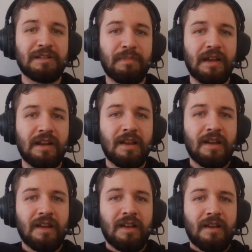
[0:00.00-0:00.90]
But
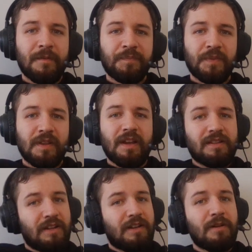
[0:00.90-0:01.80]
it's
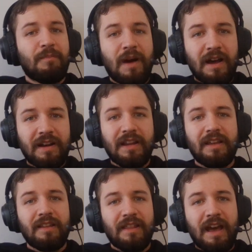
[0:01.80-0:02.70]
a
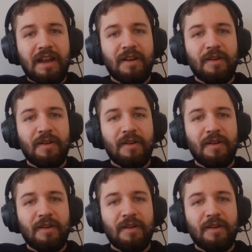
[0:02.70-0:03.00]
commodity that